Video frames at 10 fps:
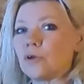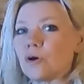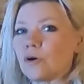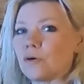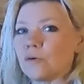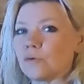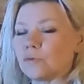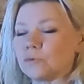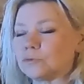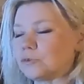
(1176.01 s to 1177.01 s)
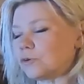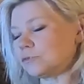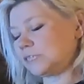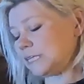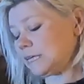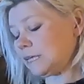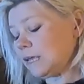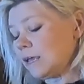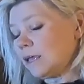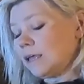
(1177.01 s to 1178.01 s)
No, no.
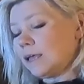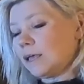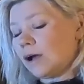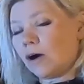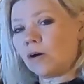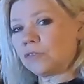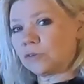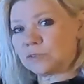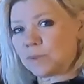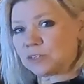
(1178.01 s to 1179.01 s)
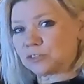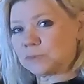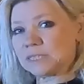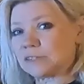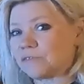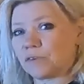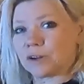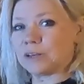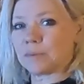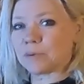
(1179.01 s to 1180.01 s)
See, all those measurements are
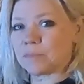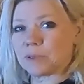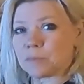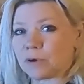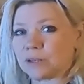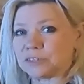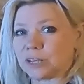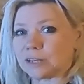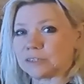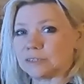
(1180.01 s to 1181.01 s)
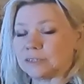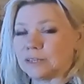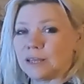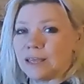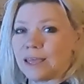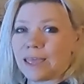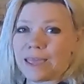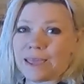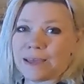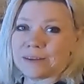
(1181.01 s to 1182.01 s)
for an upcoming project.
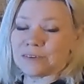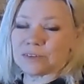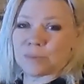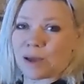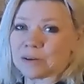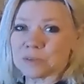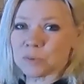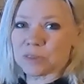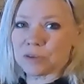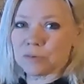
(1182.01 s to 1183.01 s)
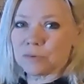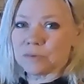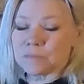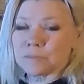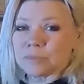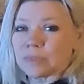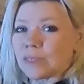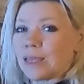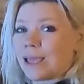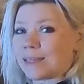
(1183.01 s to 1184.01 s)
And to be honest with you,
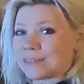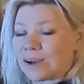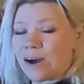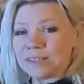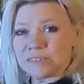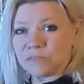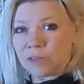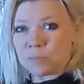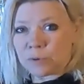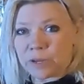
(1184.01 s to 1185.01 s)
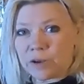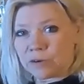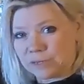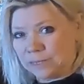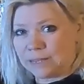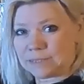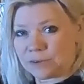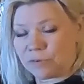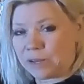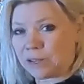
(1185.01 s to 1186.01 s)
at the cost of lumber here in
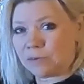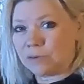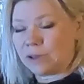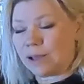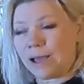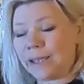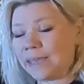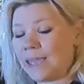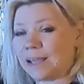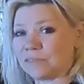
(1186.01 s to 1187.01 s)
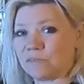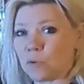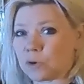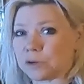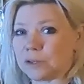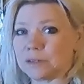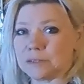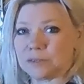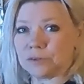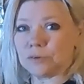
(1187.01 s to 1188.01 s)
Alaska right now, I can't afford
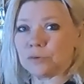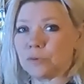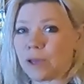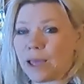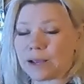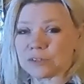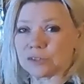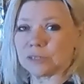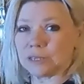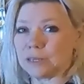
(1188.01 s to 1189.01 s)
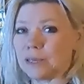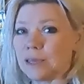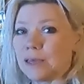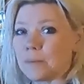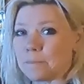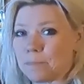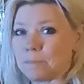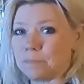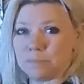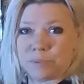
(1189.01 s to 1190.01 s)
to actually
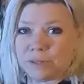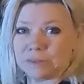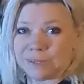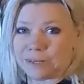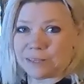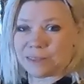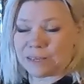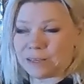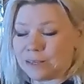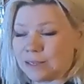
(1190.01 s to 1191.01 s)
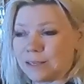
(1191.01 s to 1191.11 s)
build anything.